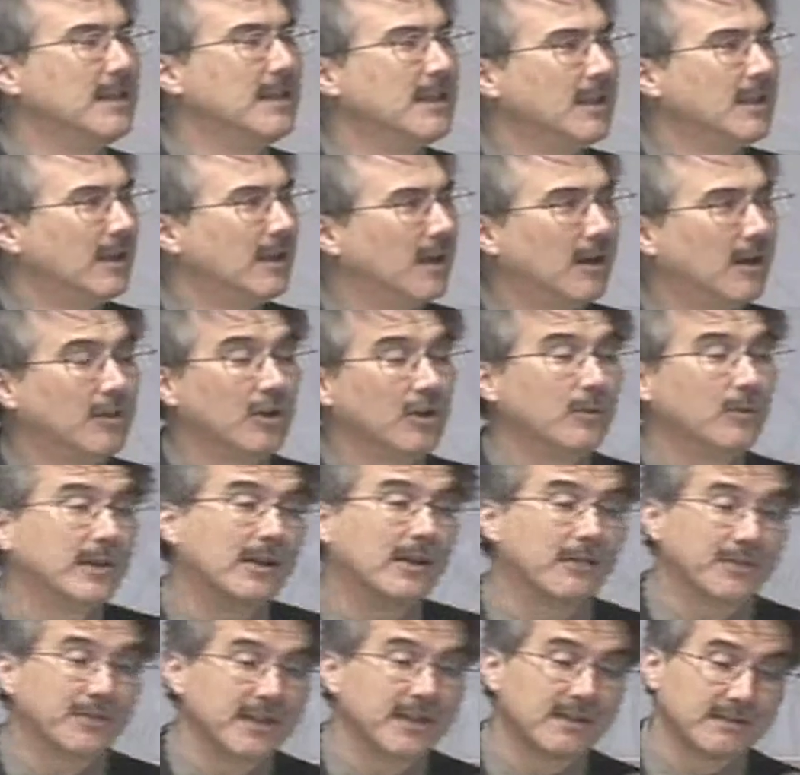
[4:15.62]
Although we
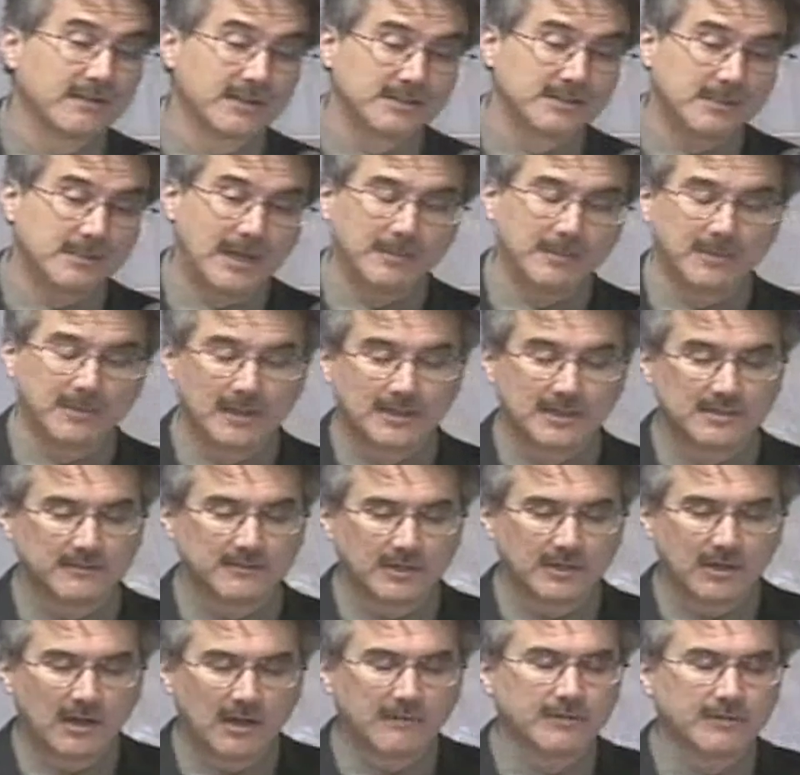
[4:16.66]
don't think of this population
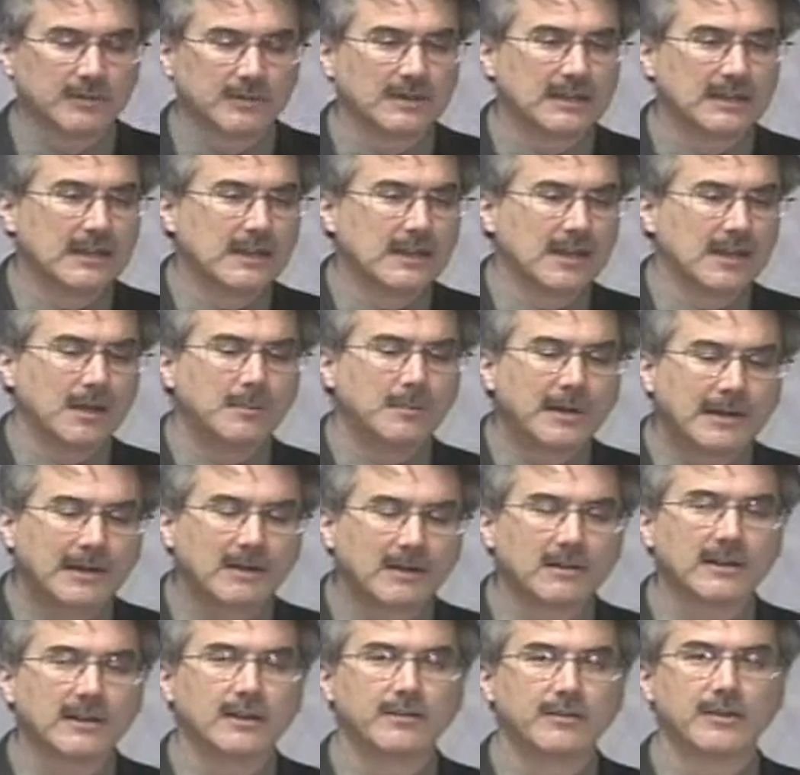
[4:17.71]
very often.
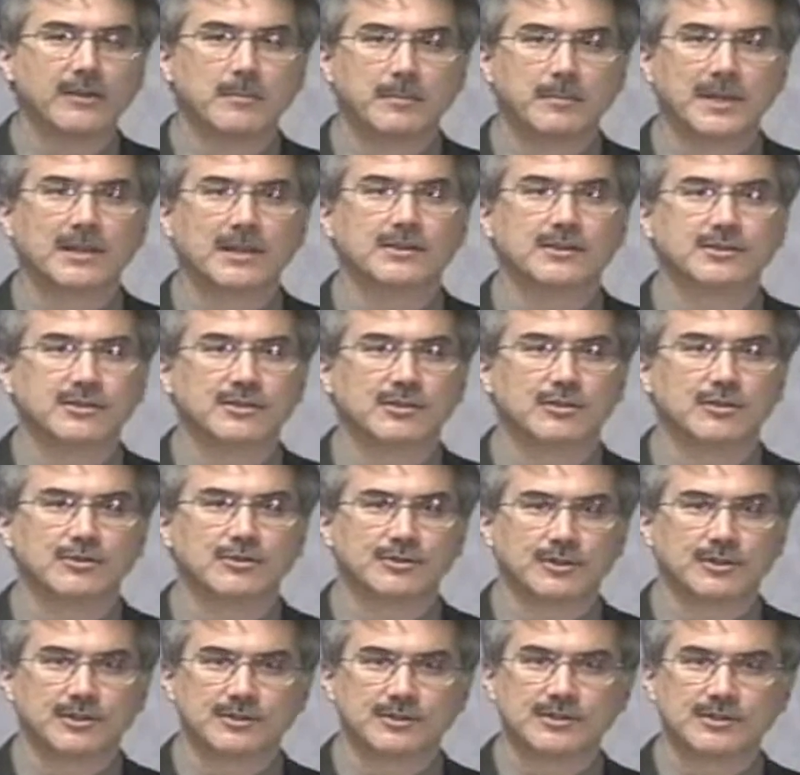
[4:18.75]
Apparently, the biggest
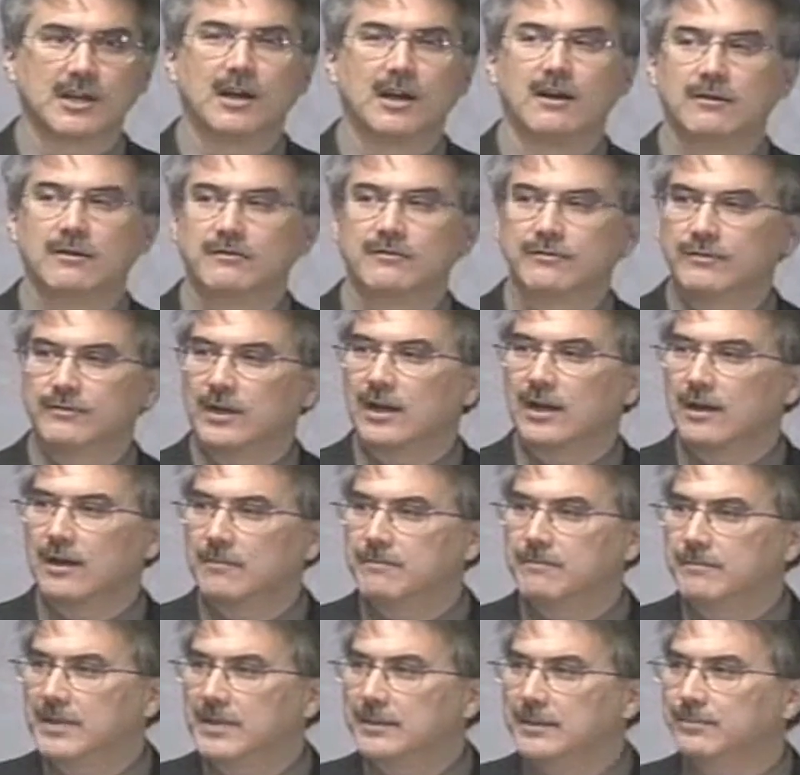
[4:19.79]
users of
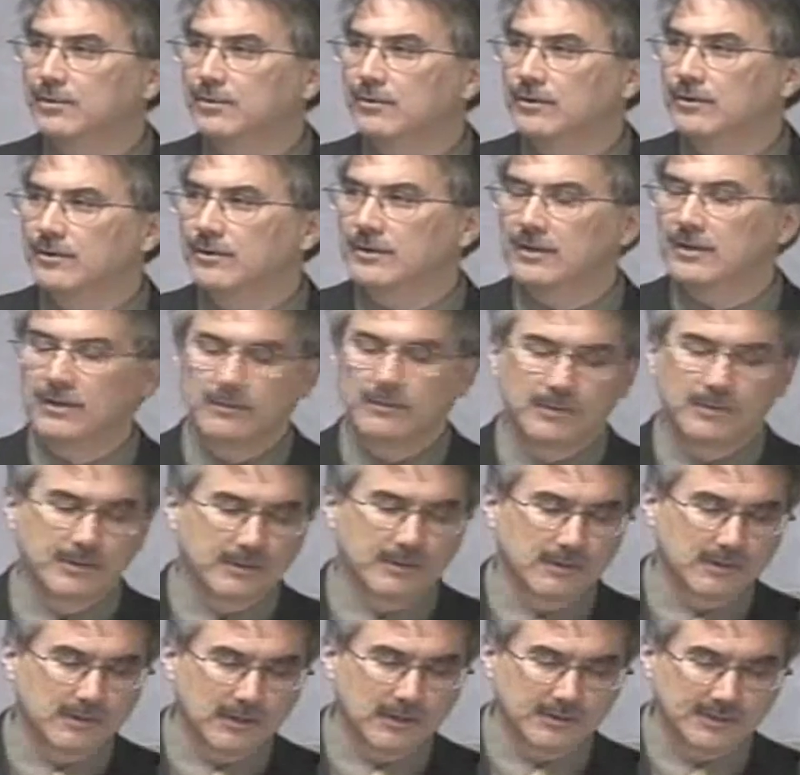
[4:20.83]
people with
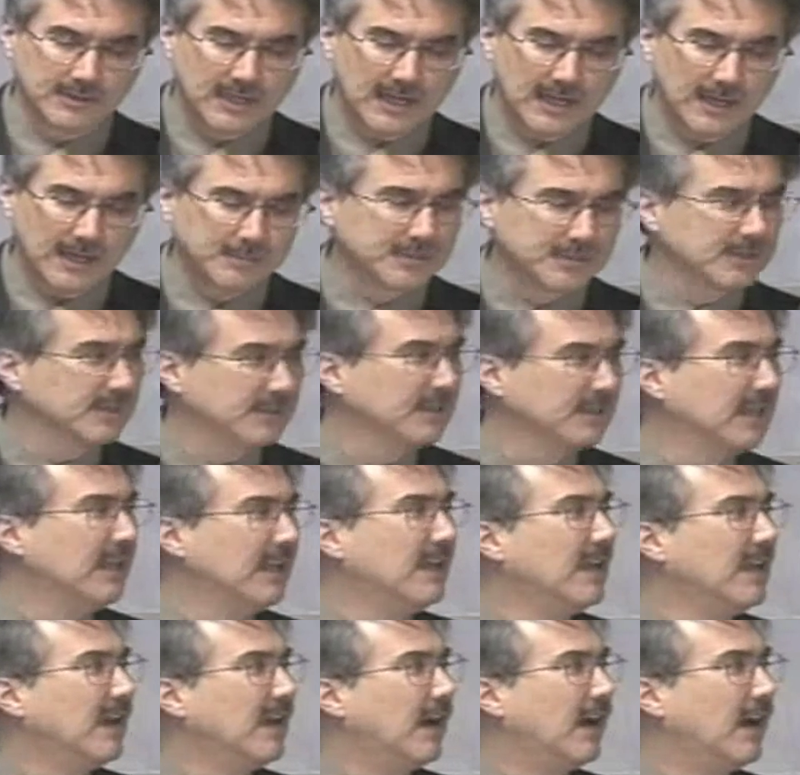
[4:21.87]
closed caption
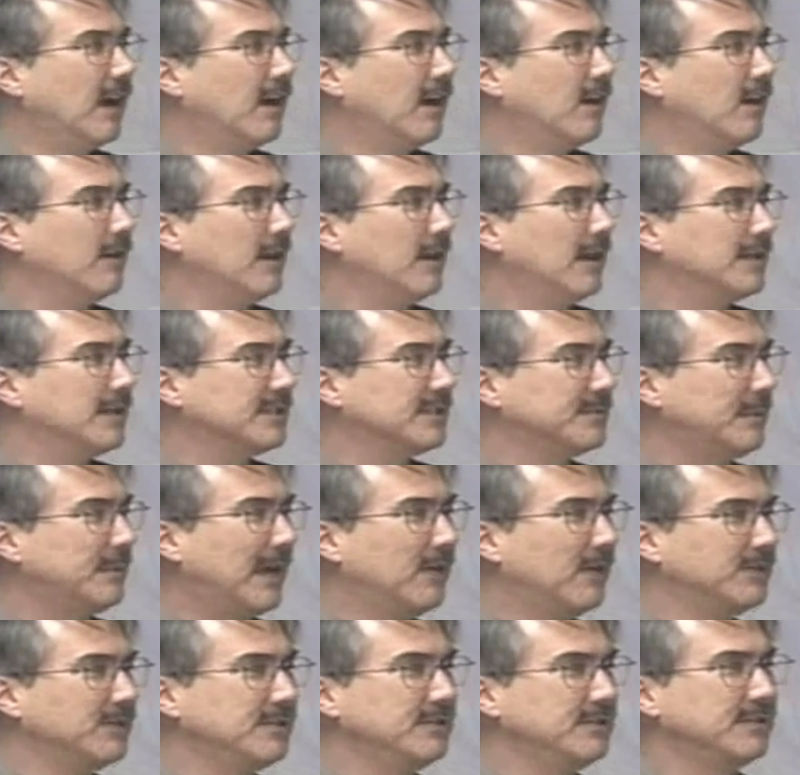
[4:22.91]
are
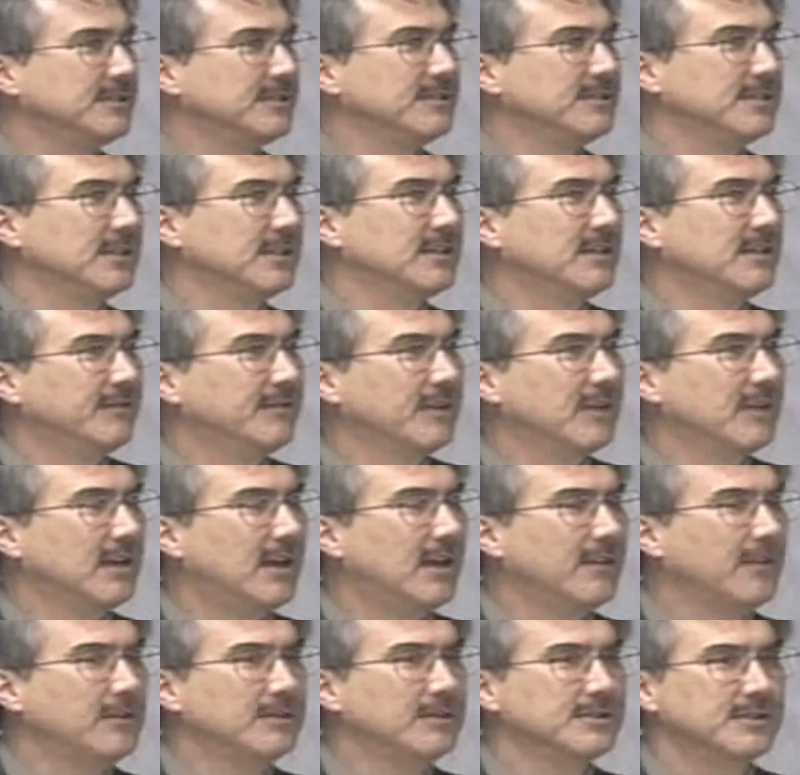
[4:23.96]
spouses and significant
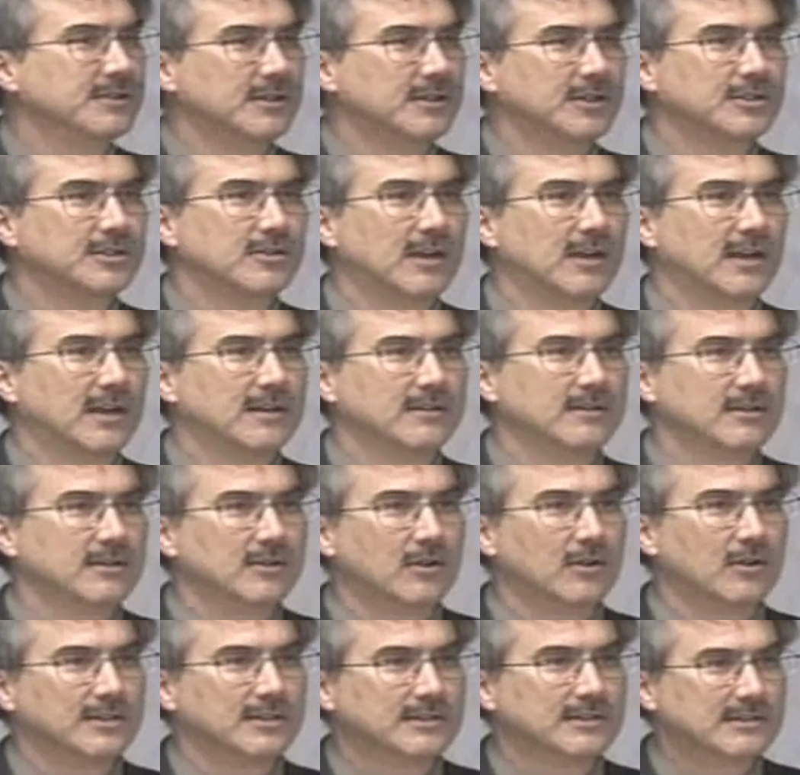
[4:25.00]
others that are trying to
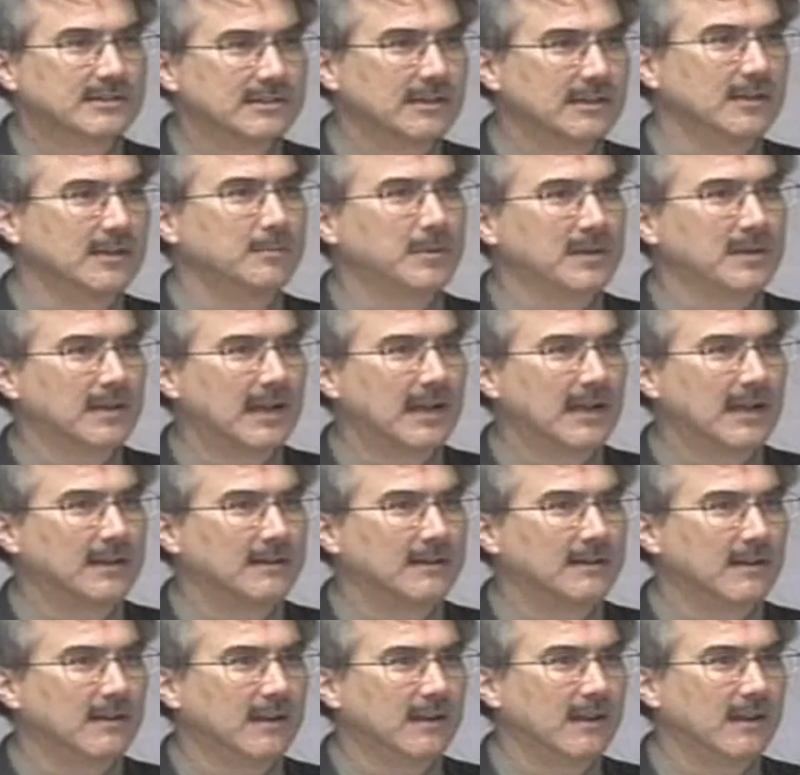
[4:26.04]
go to sleep at night,
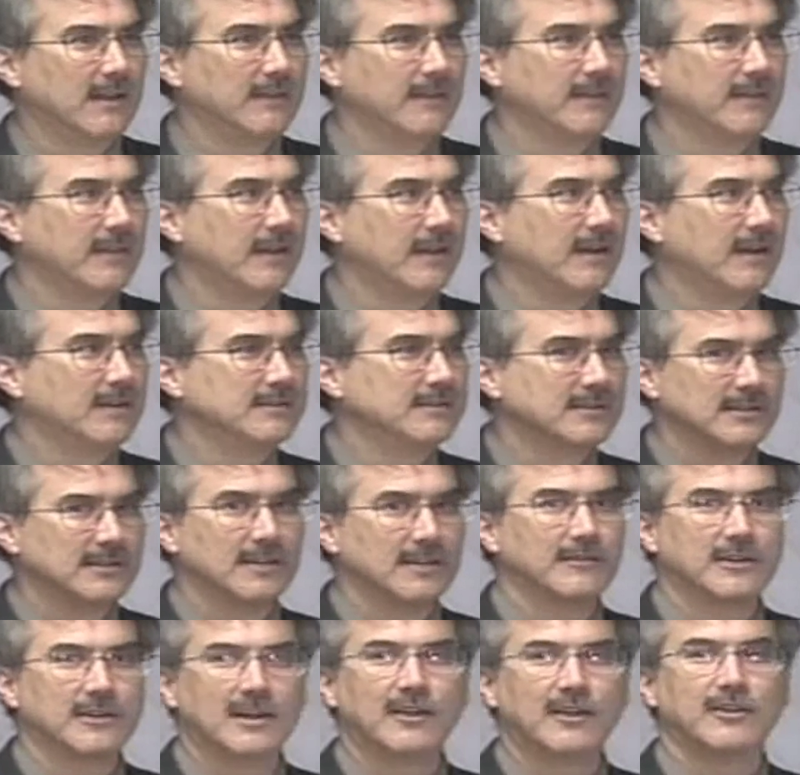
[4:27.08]
and their
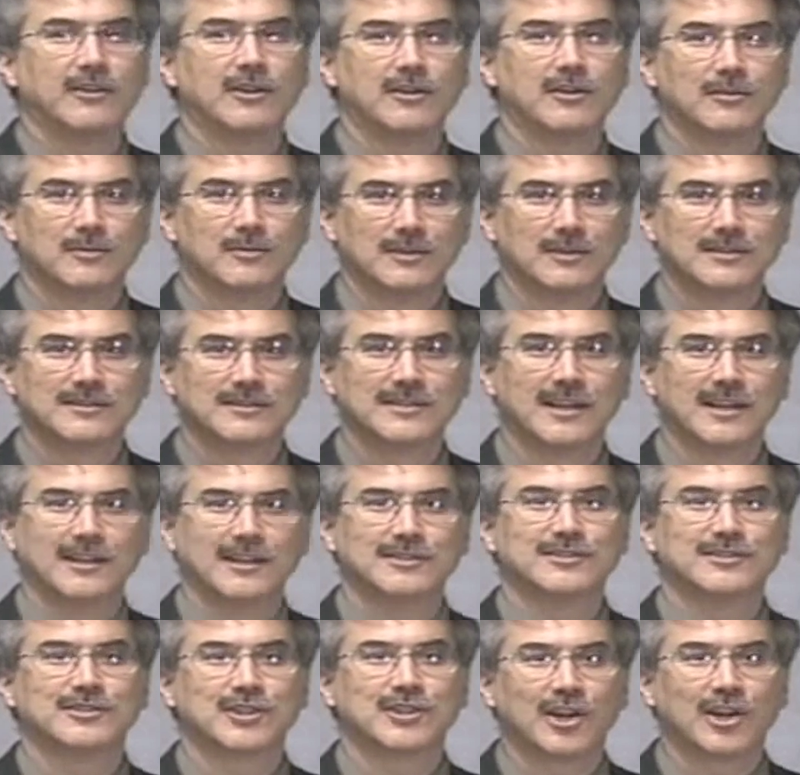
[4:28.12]
significant other
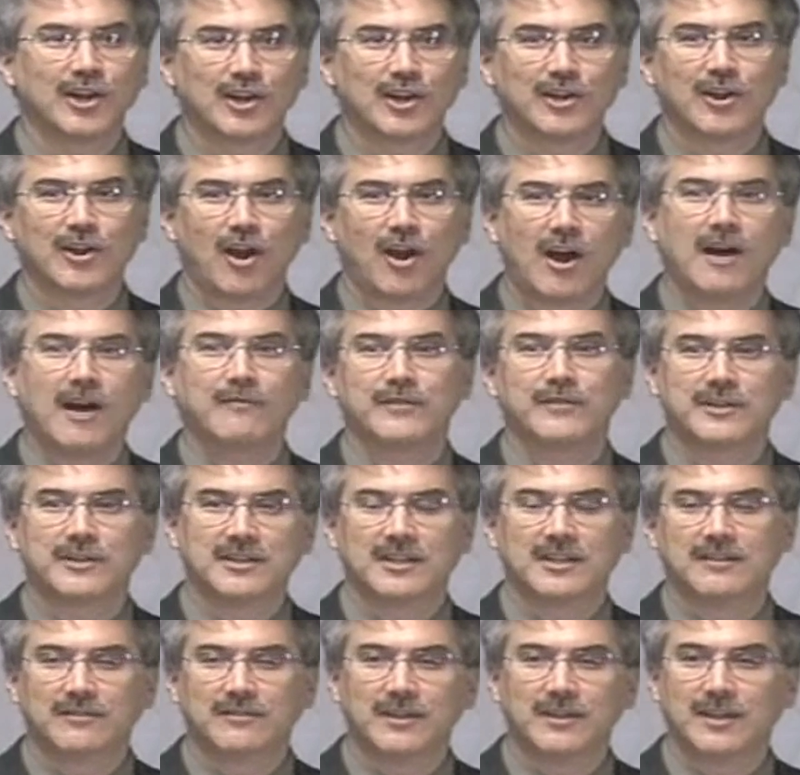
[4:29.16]
says, turn off the
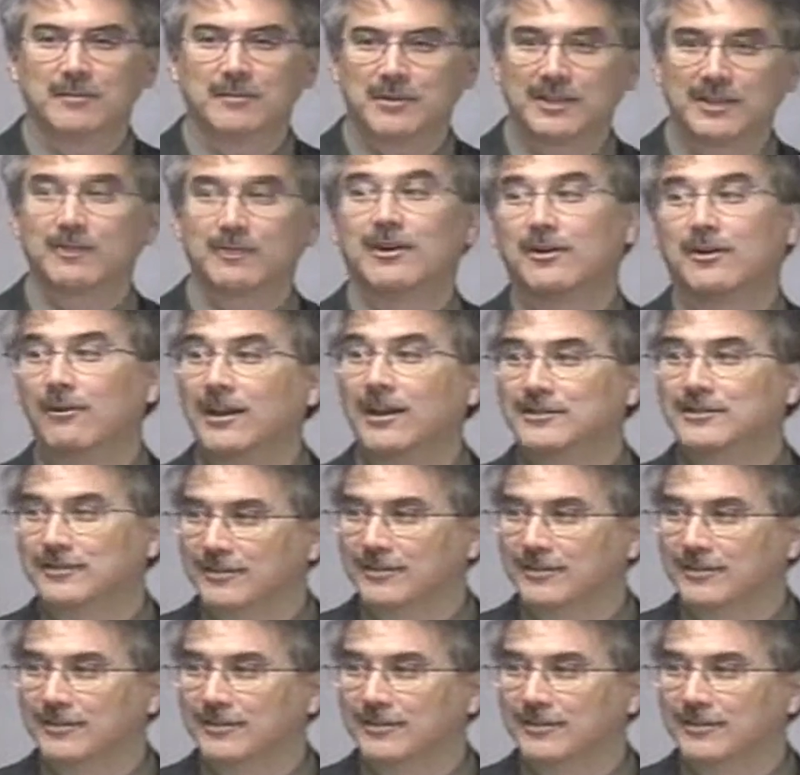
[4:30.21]
TV, but they want to watch it.